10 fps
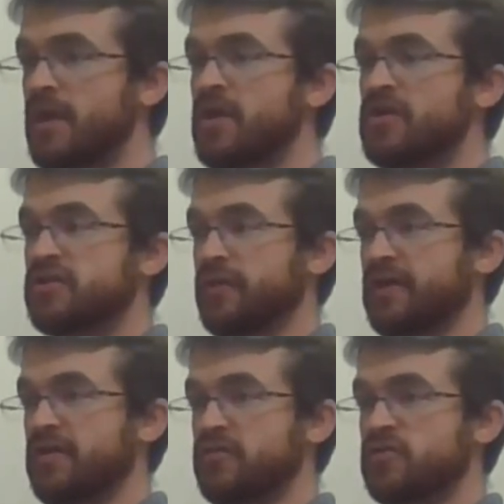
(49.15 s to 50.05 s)
So we're going
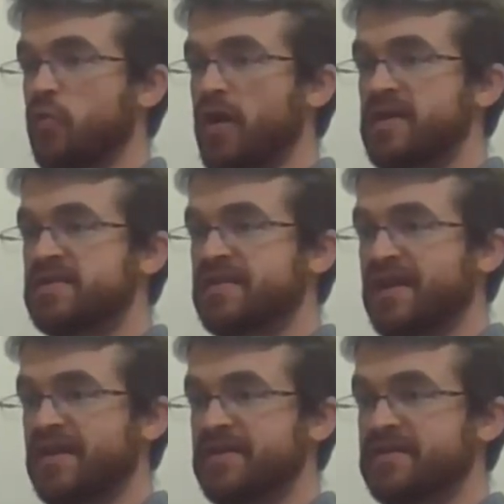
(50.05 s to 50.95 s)
to do 20
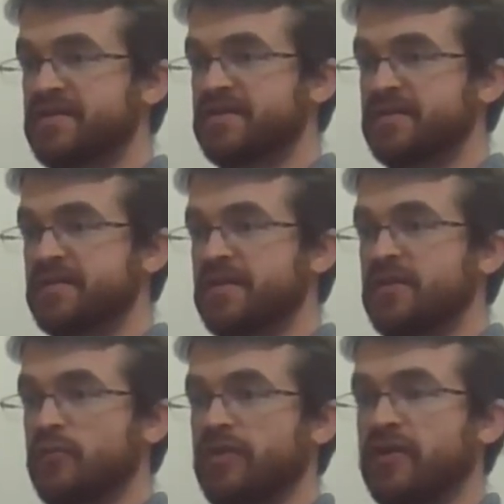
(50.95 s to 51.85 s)
seconds
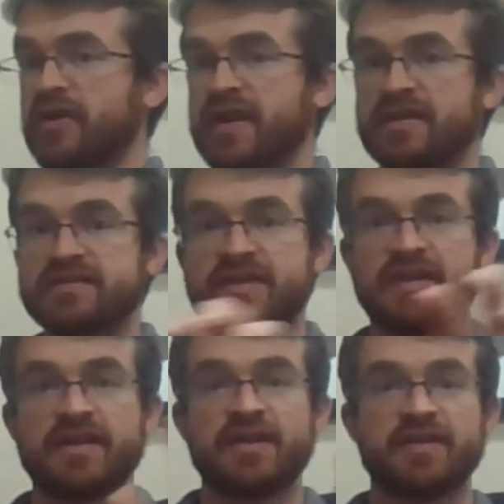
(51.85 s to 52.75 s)
with our hands
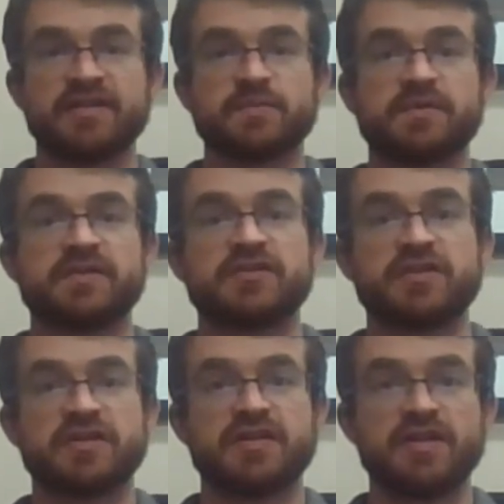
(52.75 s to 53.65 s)
in this position
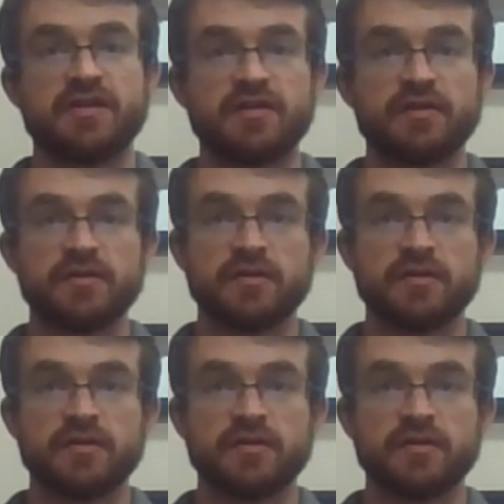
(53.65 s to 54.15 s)
here,